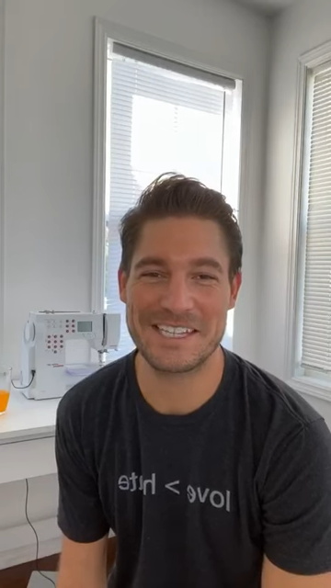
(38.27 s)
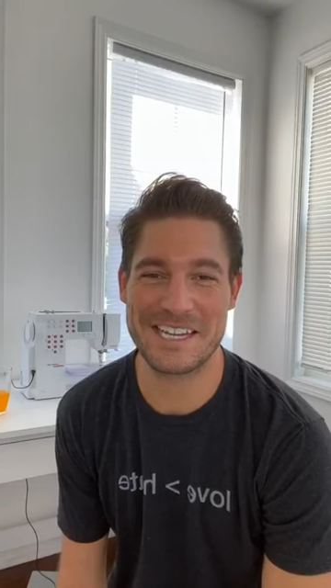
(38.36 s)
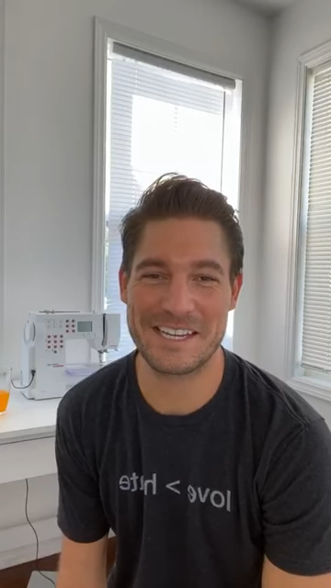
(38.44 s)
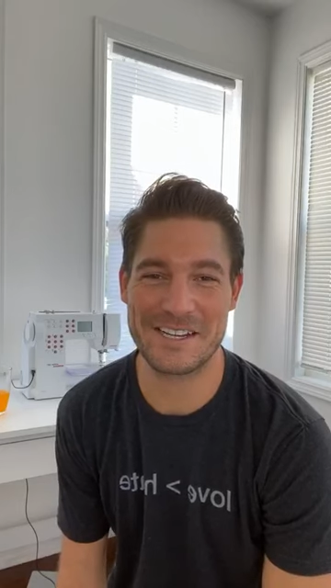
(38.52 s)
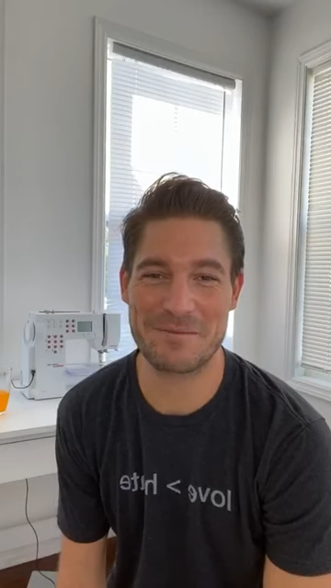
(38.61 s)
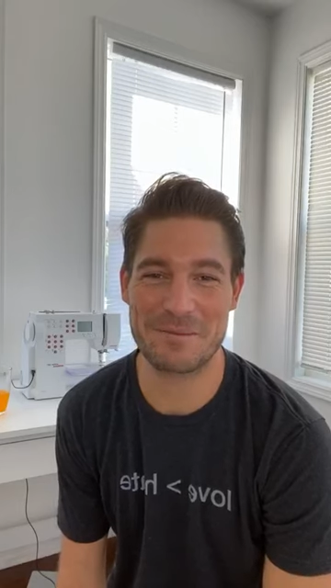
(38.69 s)

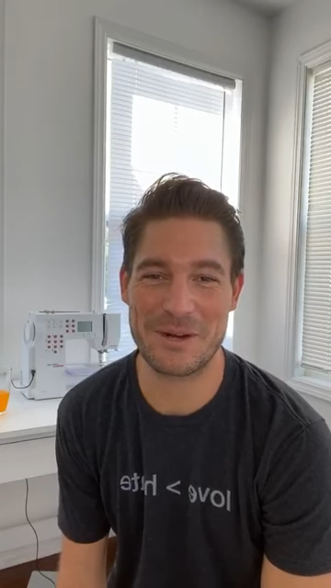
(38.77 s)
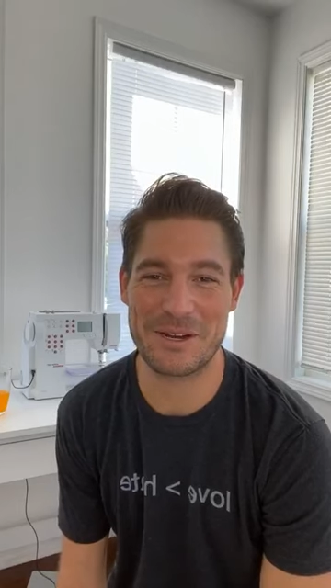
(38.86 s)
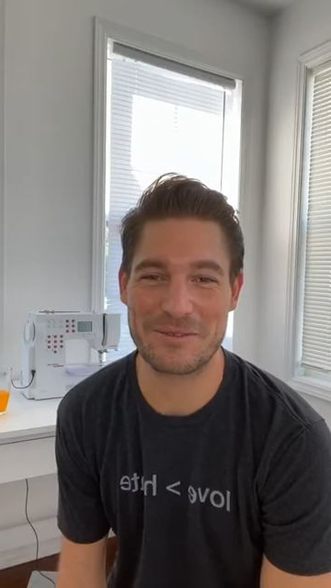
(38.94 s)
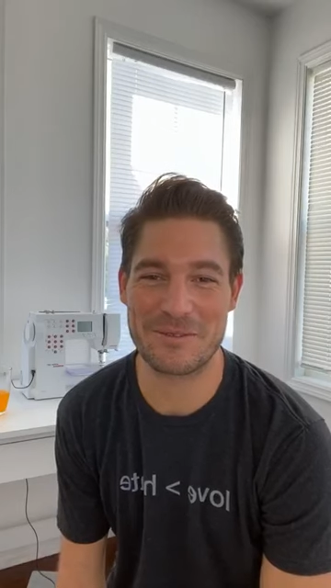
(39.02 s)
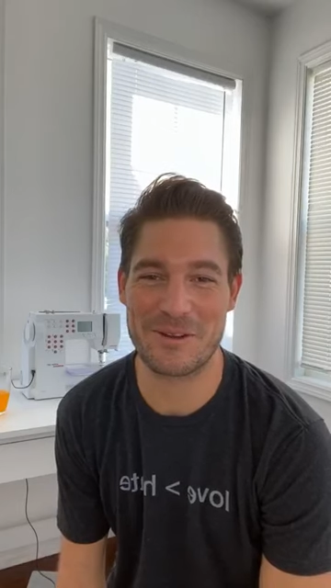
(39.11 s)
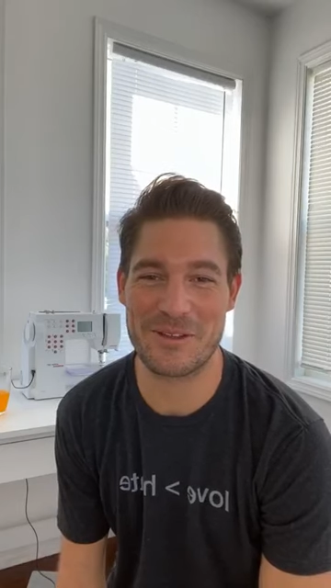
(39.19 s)
taking a break
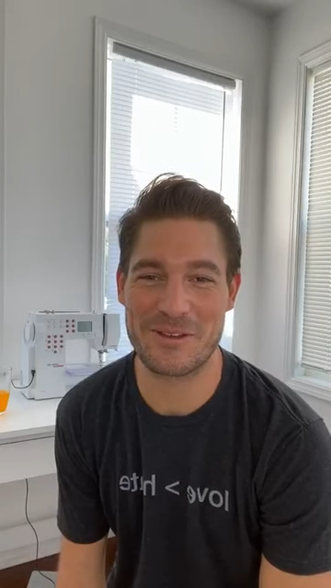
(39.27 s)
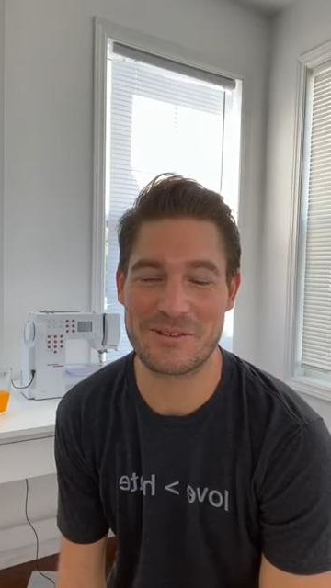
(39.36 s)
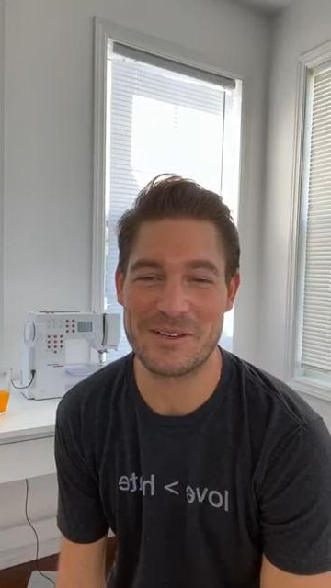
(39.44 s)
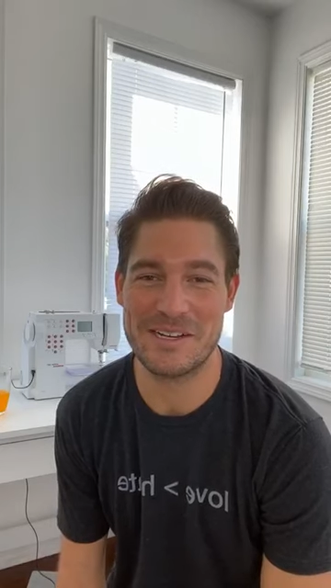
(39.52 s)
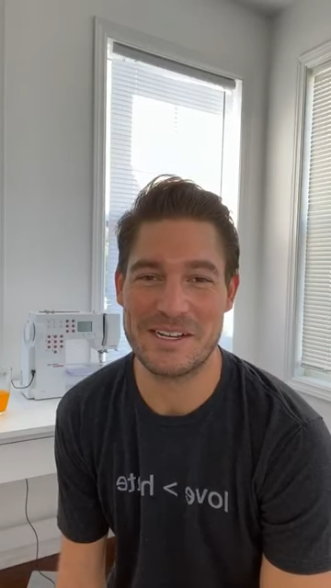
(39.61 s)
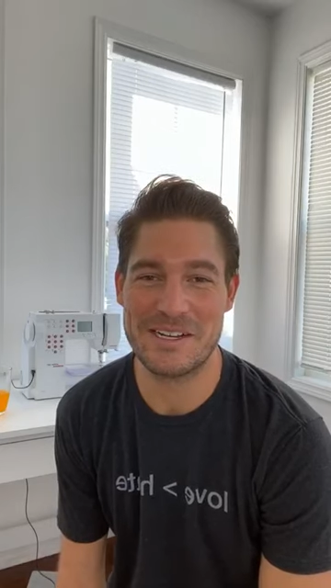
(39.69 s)
from all the
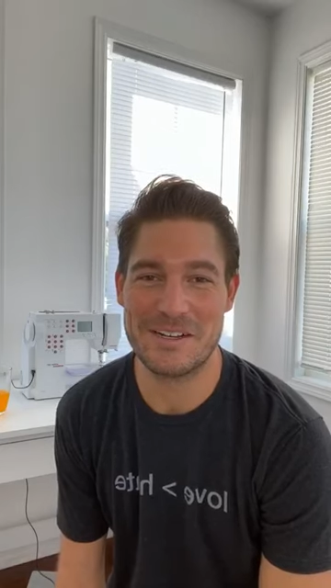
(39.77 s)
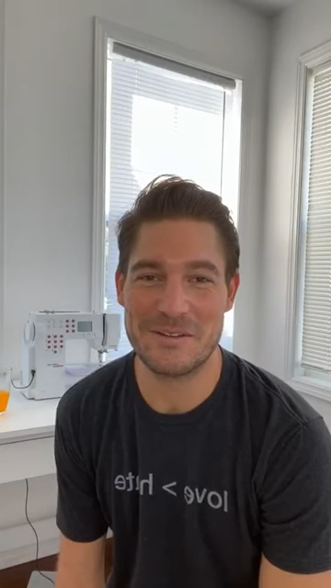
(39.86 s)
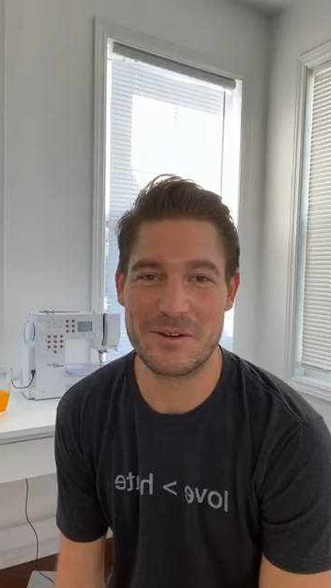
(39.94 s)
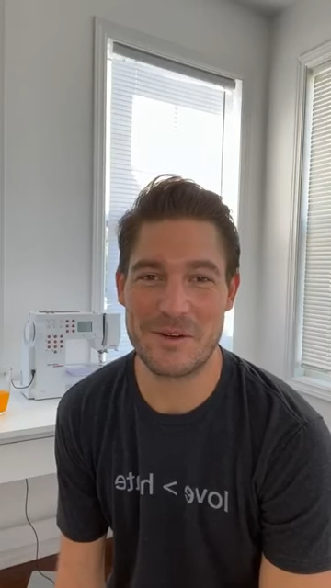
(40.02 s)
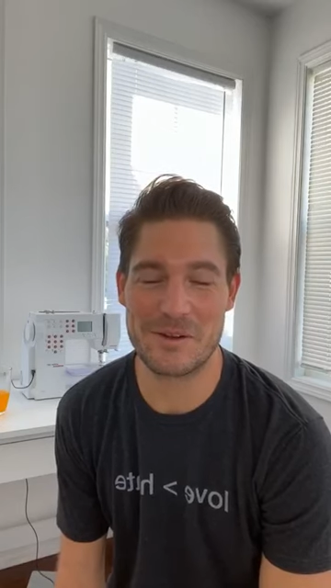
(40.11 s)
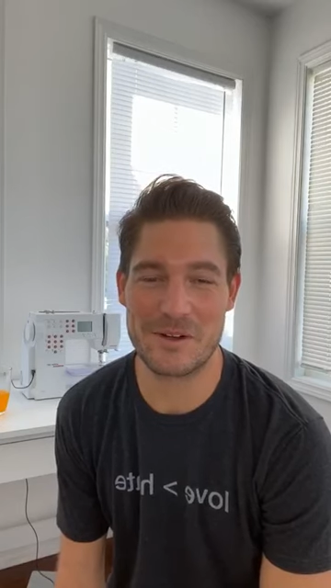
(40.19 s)

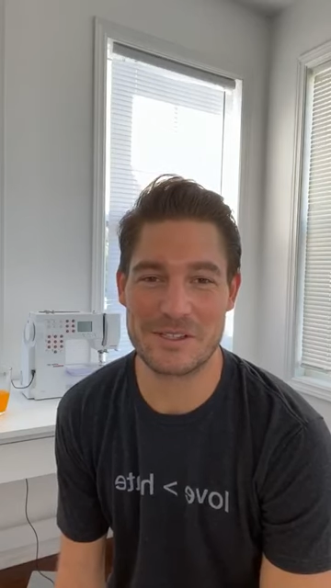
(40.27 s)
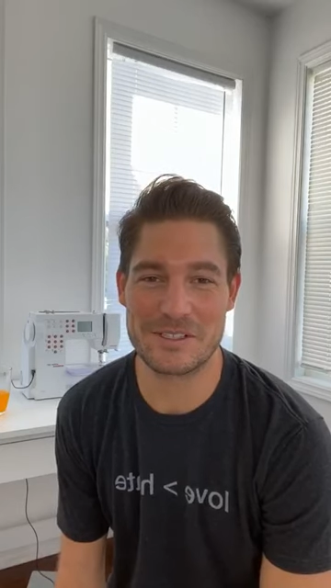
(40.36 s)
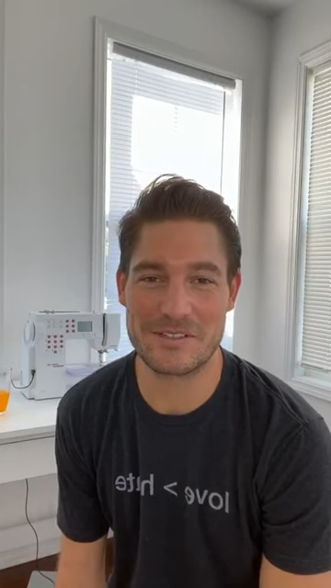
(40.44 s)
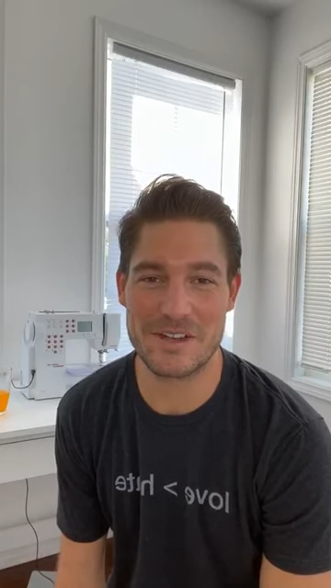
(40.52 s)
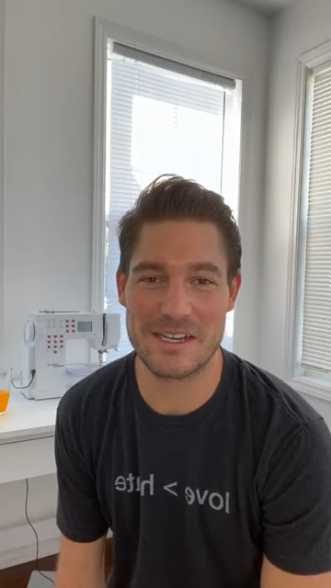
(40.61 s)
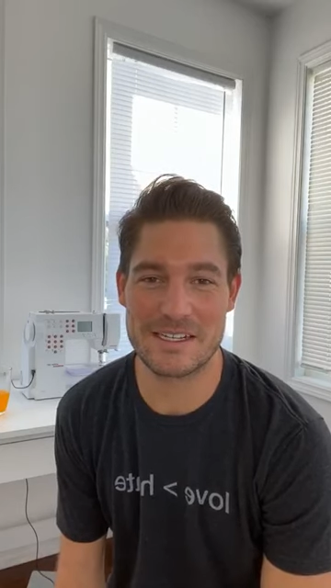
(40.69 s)
phone calls
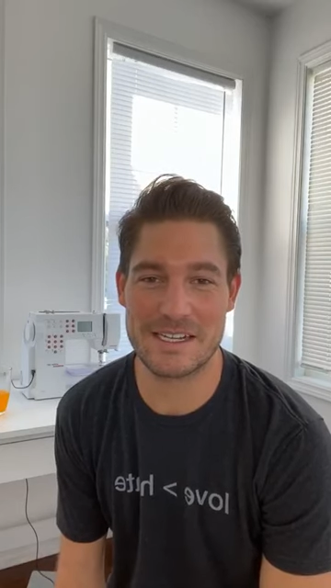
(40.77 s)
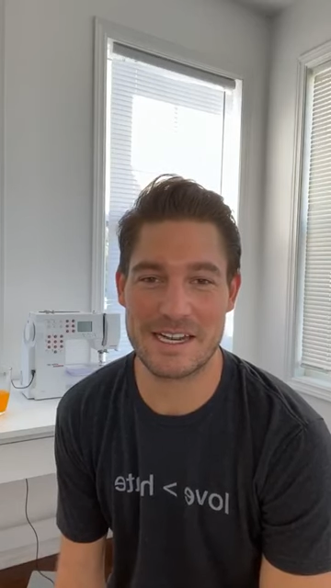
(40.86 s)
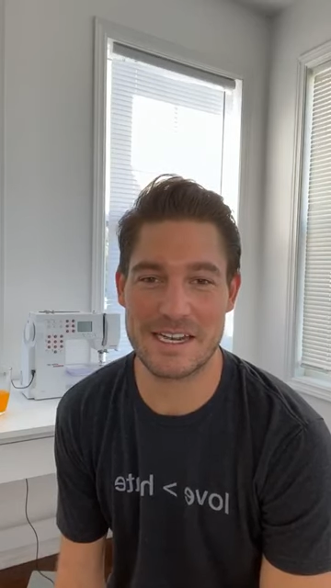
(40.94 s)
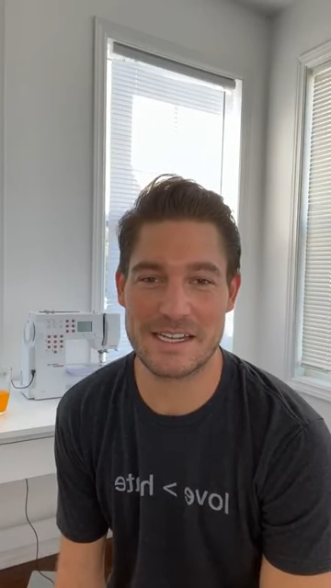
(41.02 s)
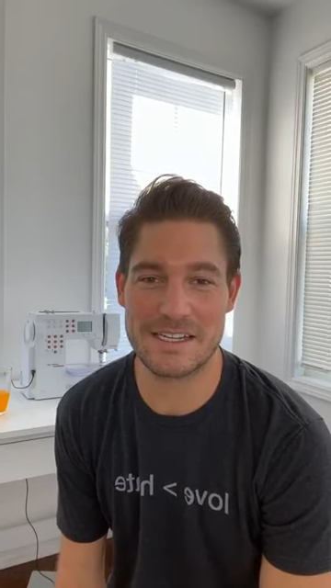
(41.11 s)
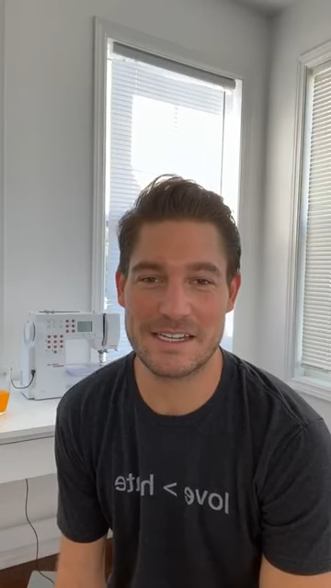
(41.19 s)
I've had today.